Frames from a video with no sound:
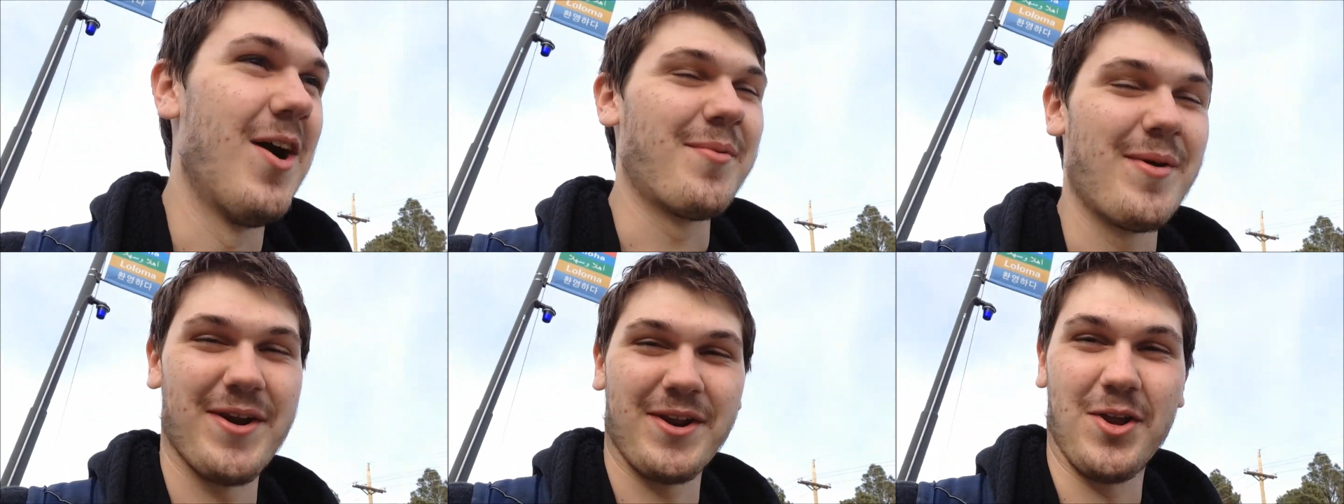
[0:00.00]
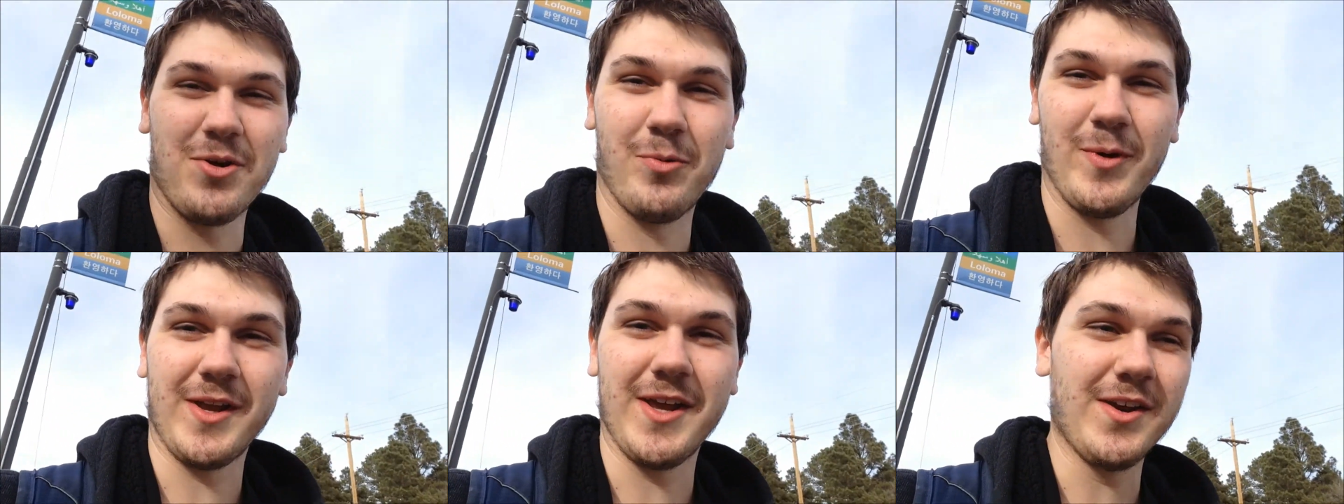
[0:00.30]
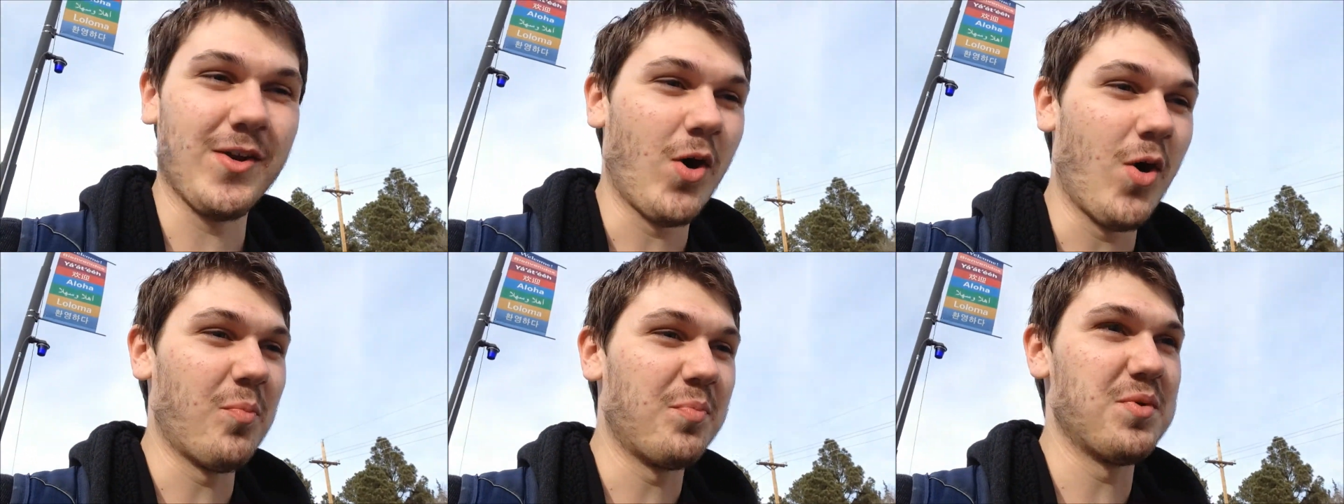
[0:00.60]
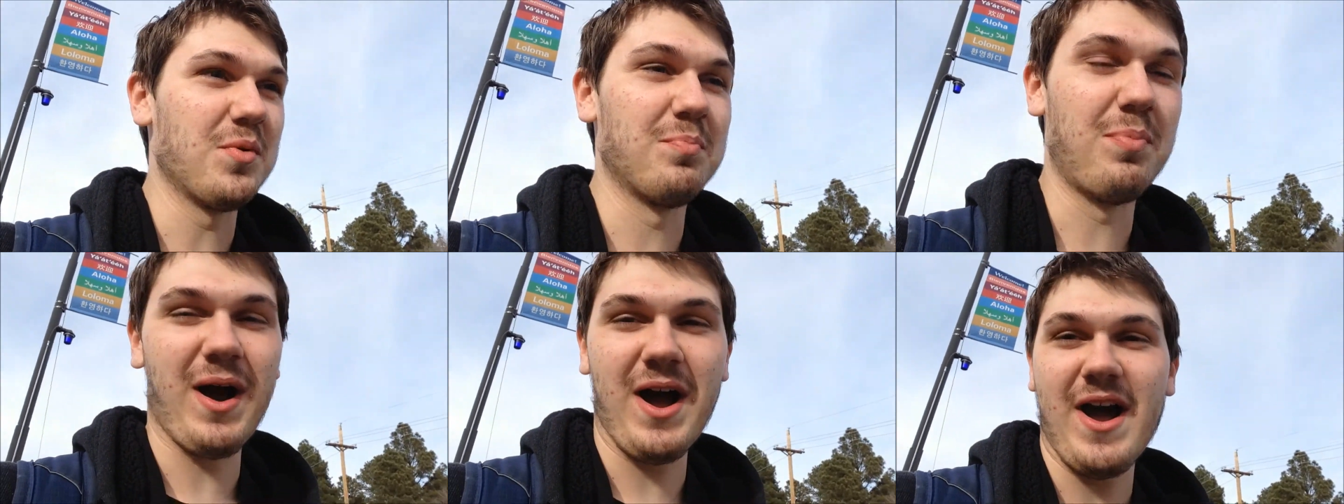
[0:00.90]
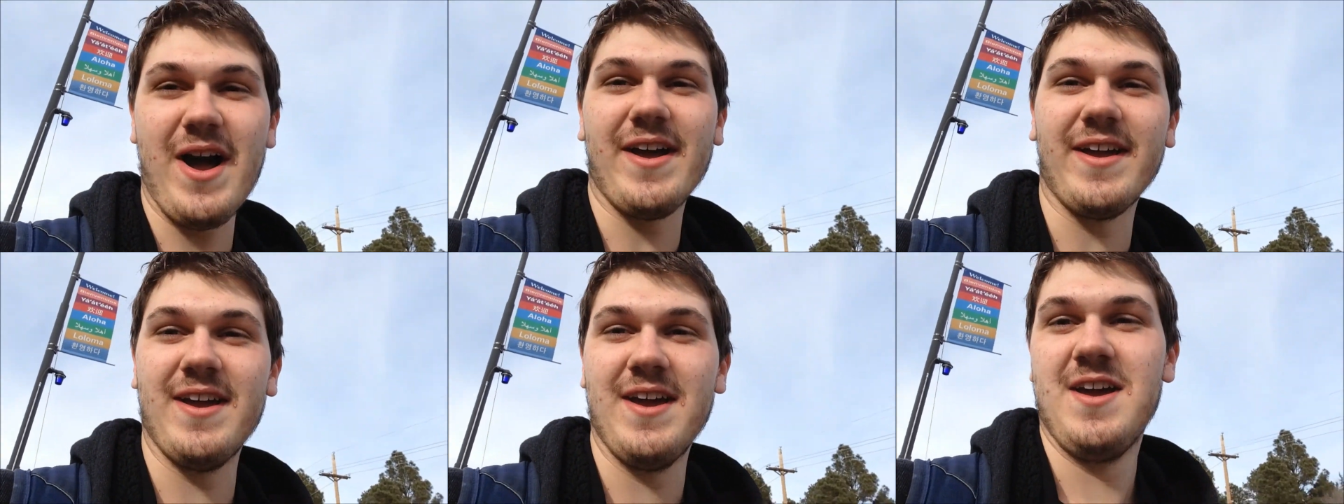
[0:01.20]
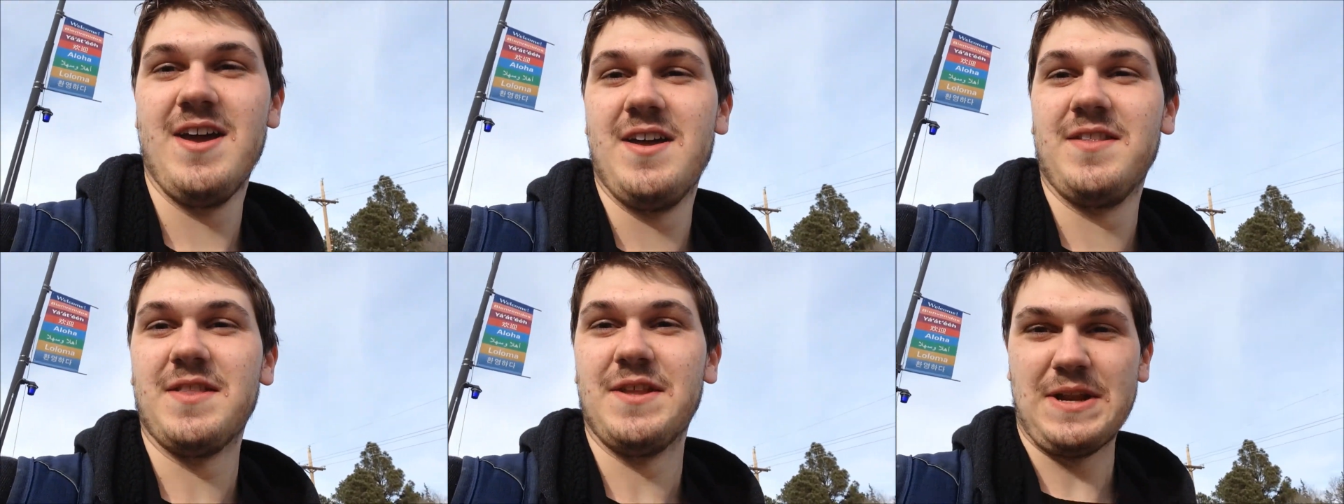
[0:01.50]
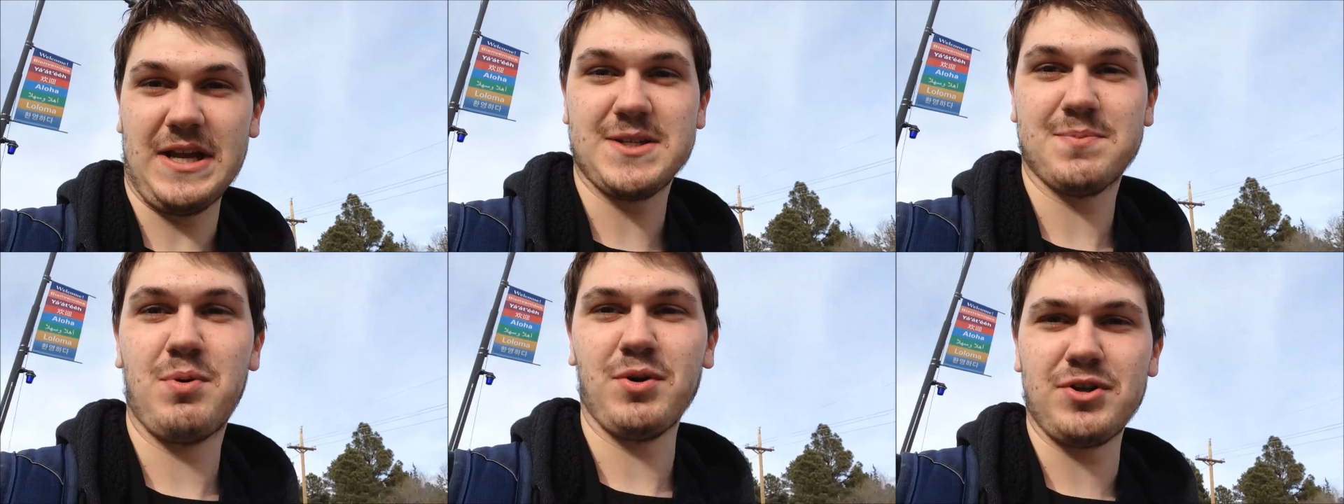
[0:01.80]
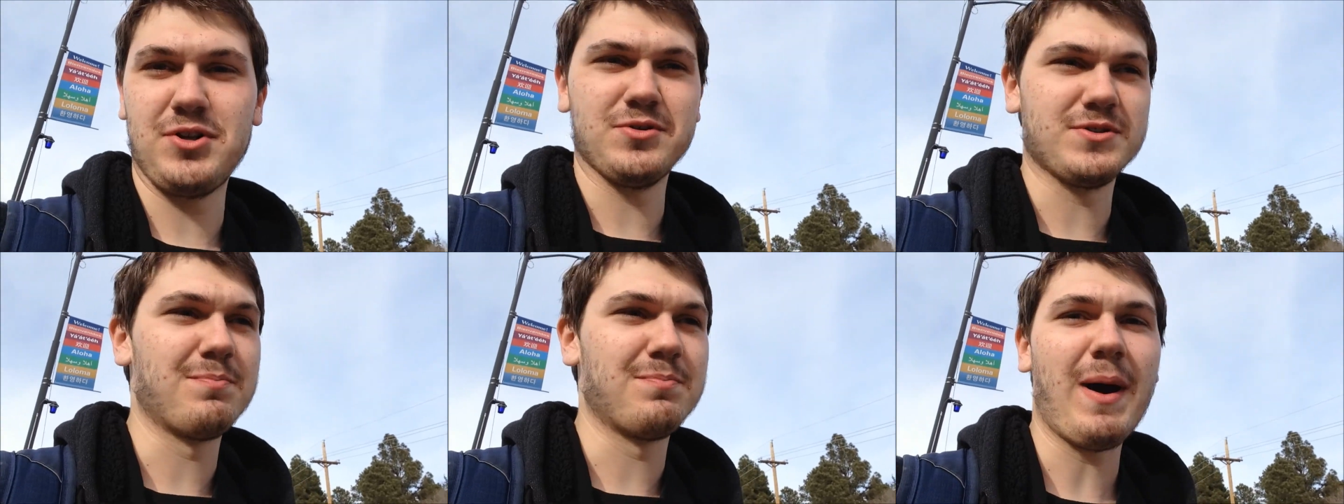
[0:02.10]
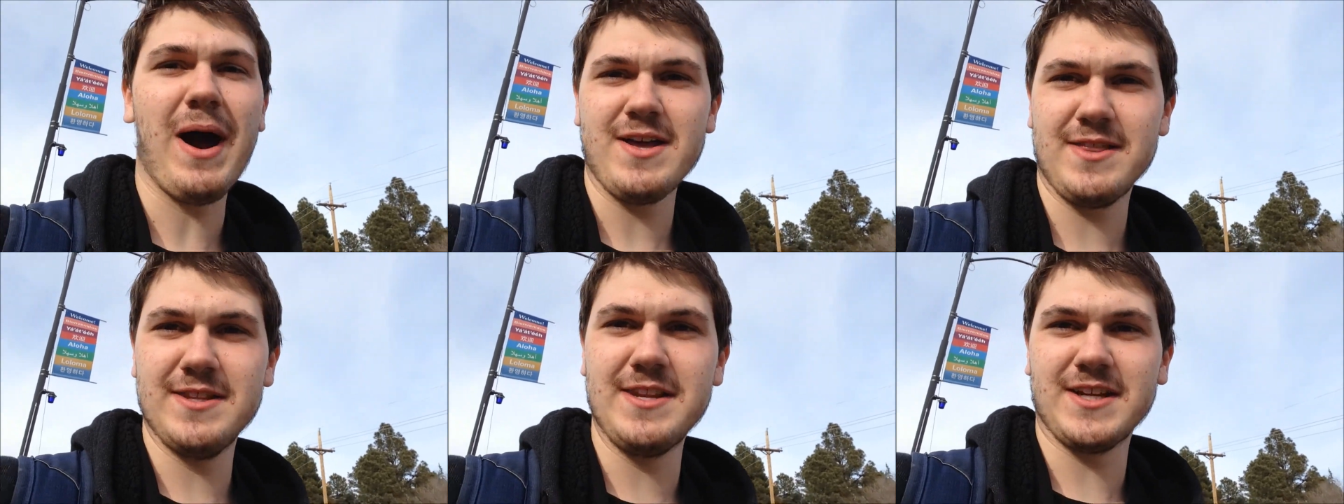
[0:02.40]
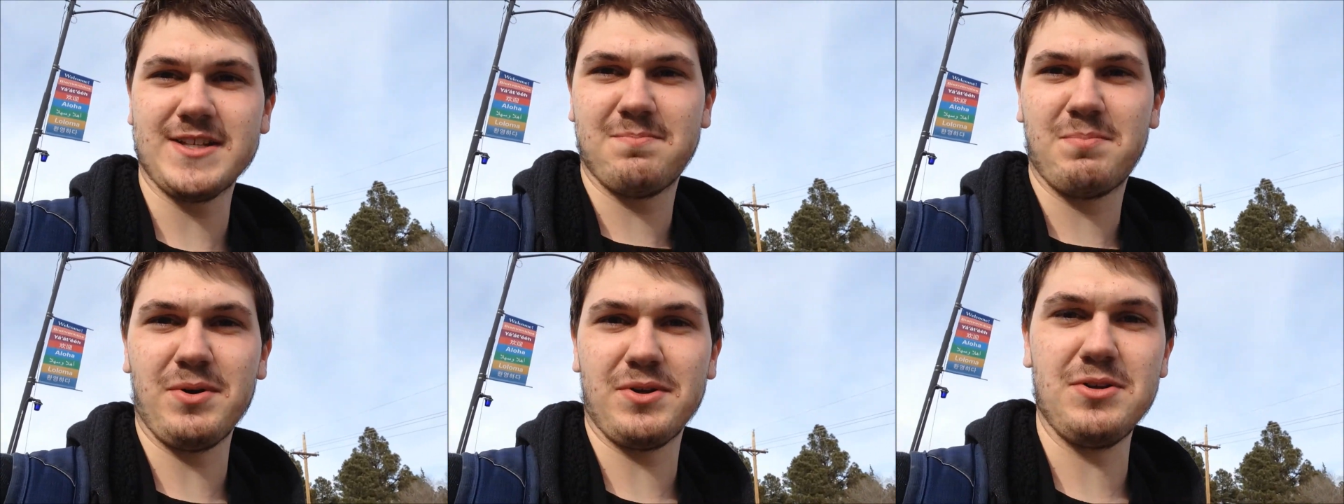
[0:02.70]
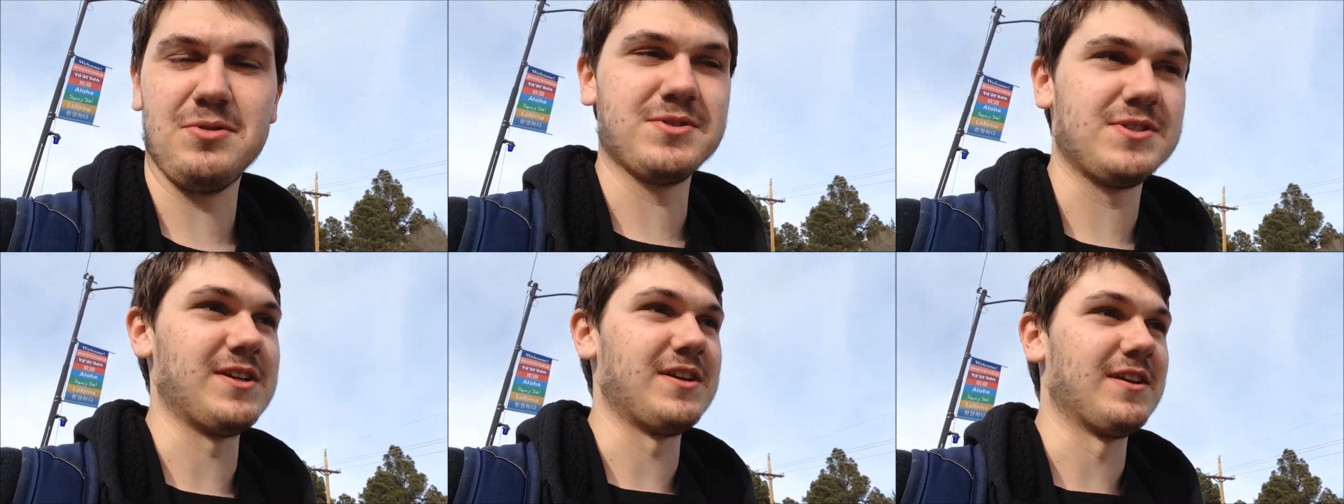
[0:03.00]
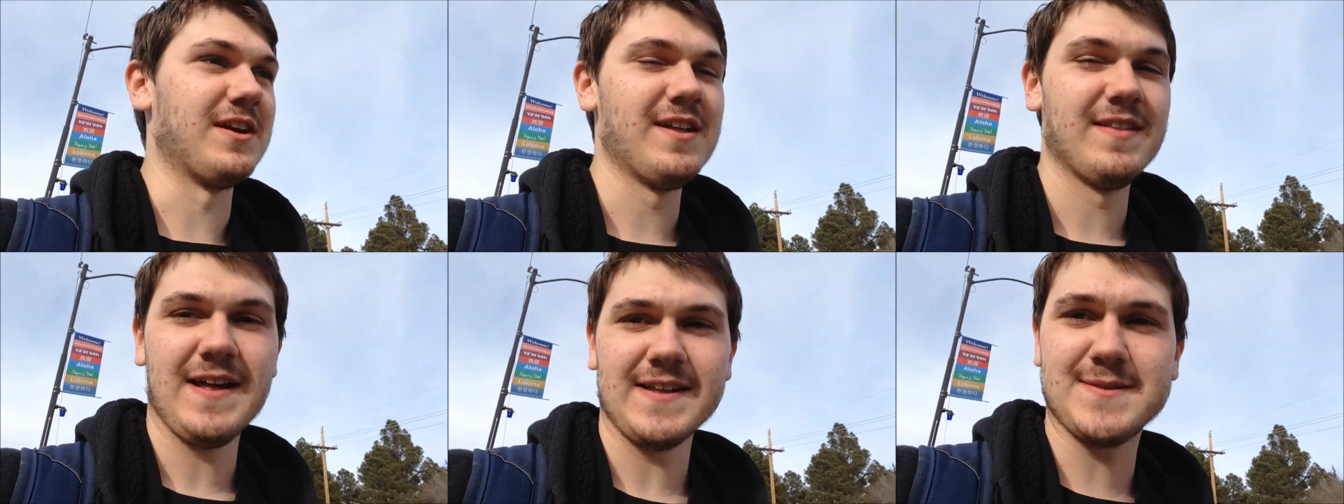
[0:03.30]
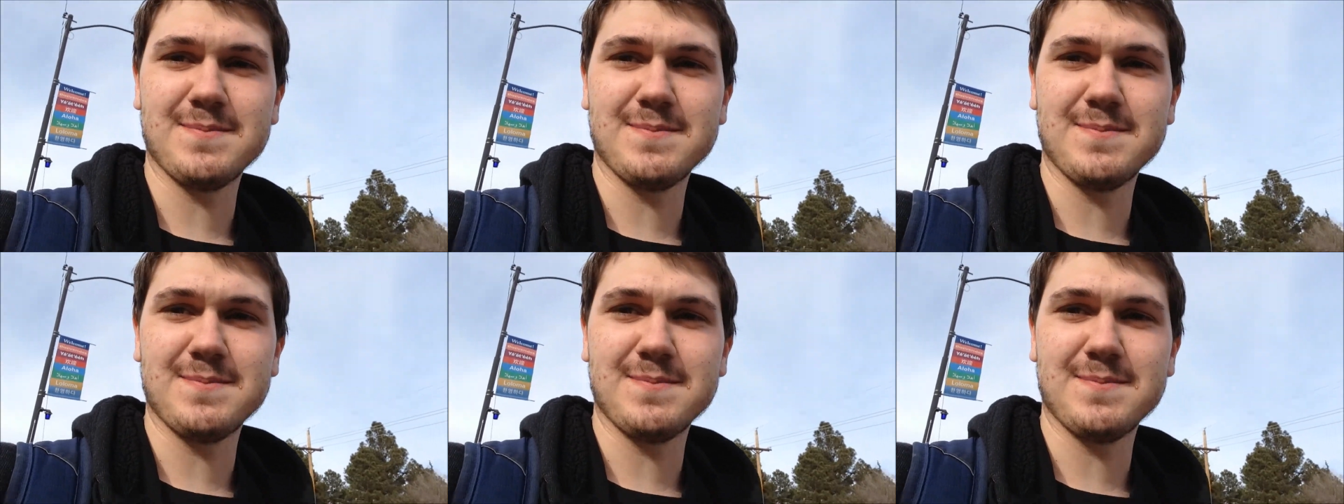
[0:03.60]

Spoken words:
Hope you had a good weekend. Hope you buy the next book you see.